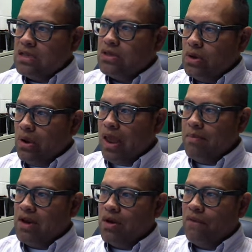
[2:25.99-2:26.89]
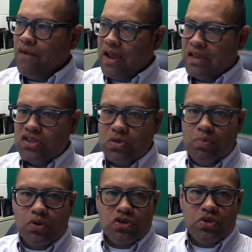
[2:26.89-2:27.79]
So let me know if I can
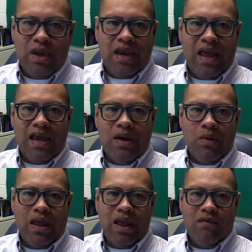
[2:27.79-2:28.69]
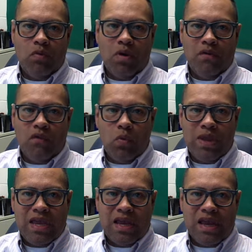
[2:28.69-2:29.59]
support you in any way. Have a wonderful
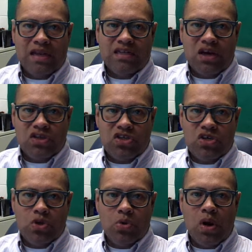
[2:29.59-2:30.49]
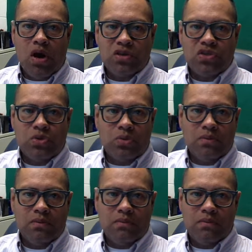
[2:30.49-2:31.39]
week and talk to you all soon.